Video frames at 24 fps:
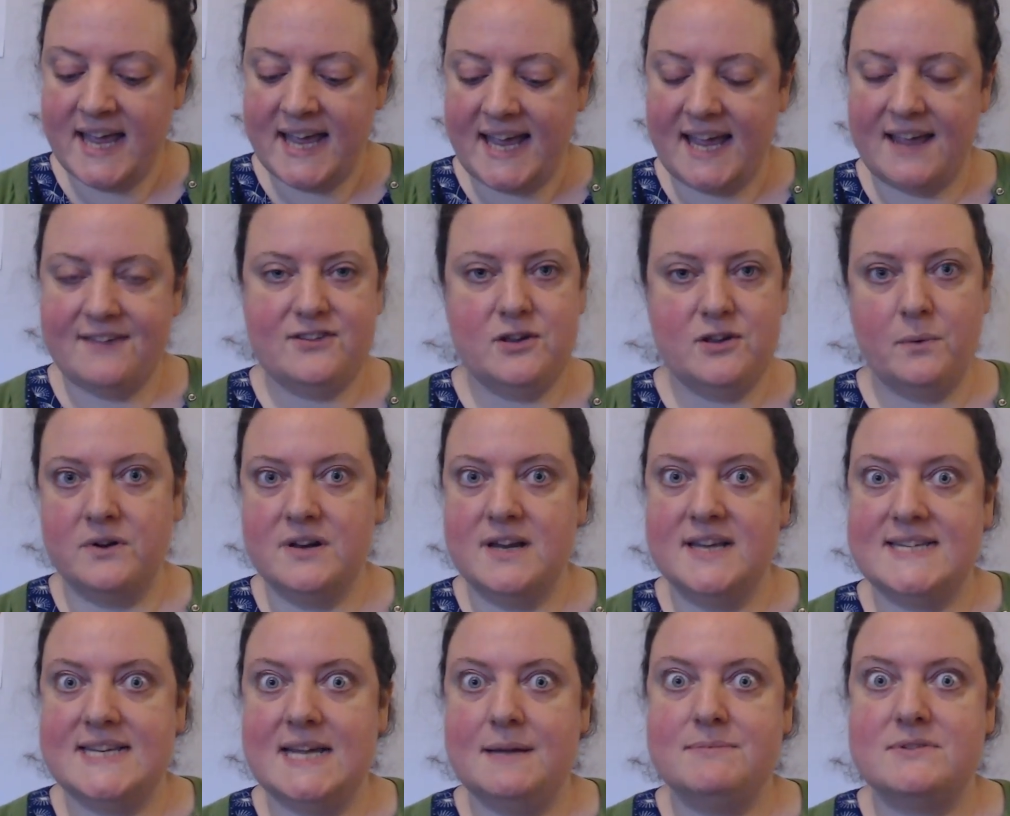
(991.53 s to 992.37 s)
If you want
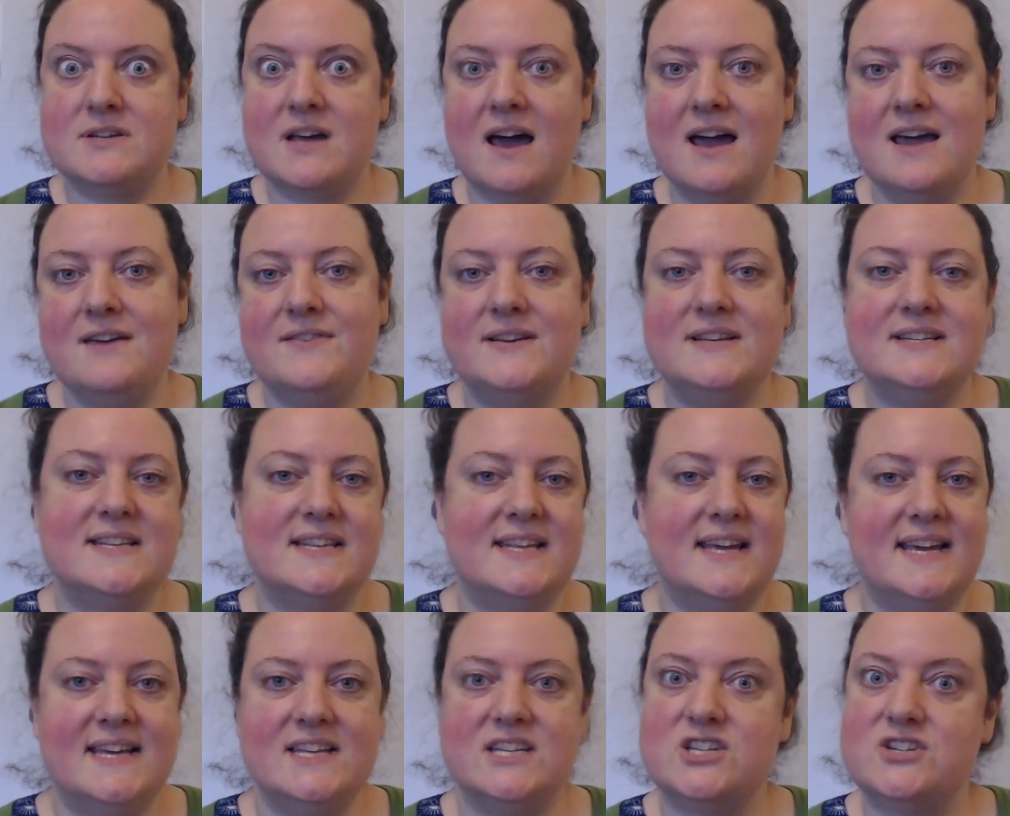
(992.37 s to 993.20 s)
a deep dive into
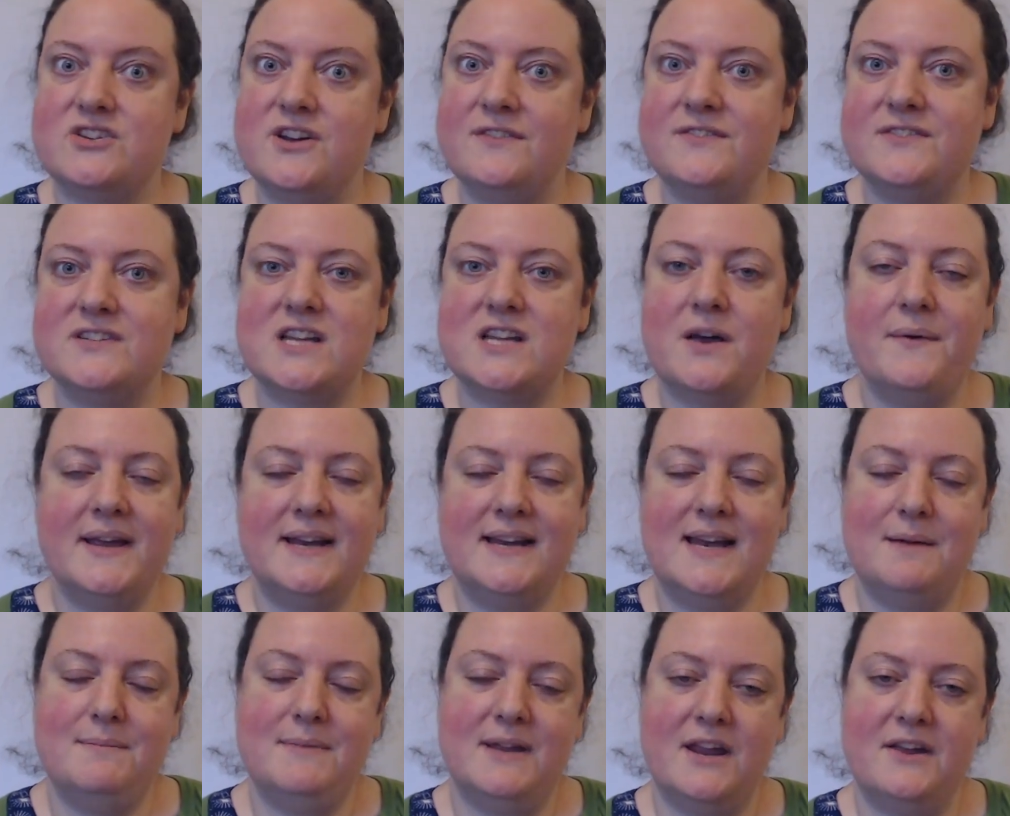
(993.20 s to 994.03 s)
the history of sewing,
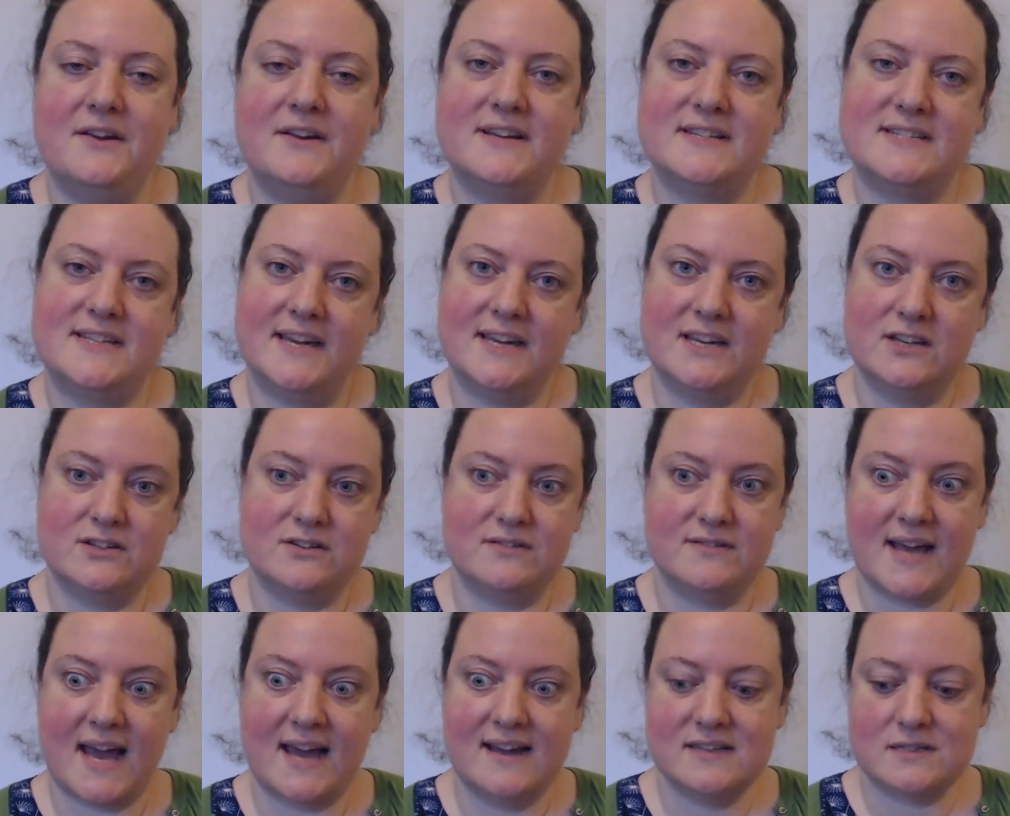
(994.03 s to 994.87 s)
let me know because I can
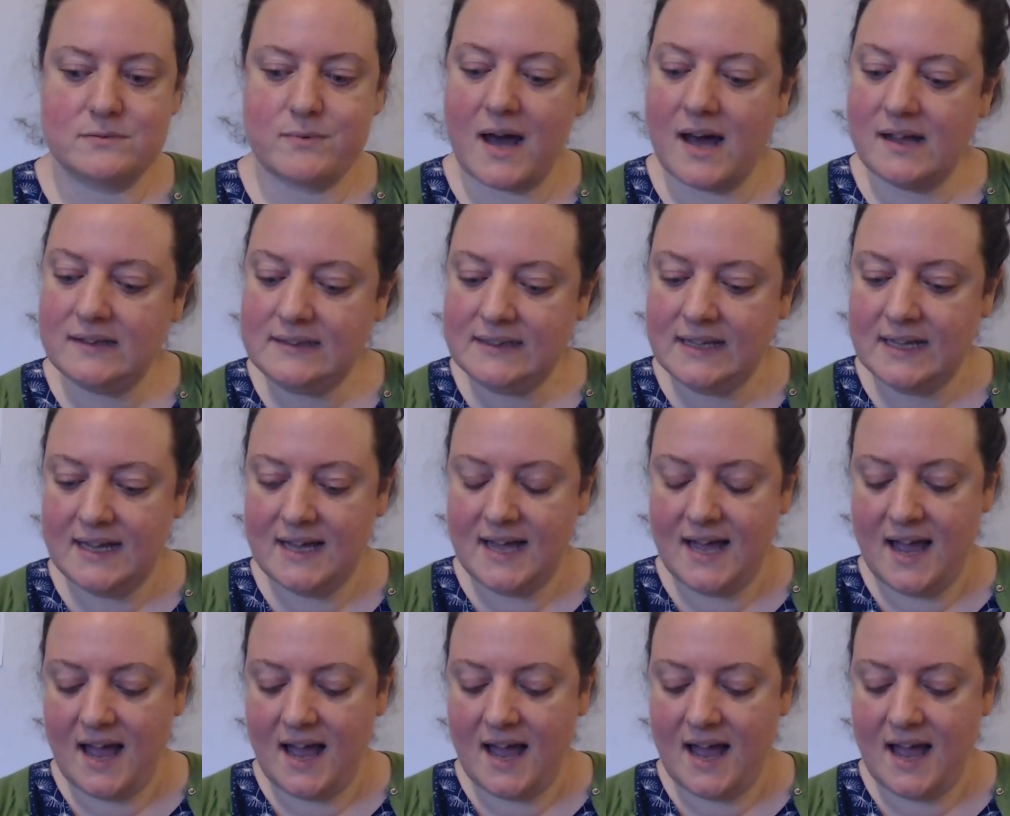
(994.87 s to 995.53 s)
do that as well.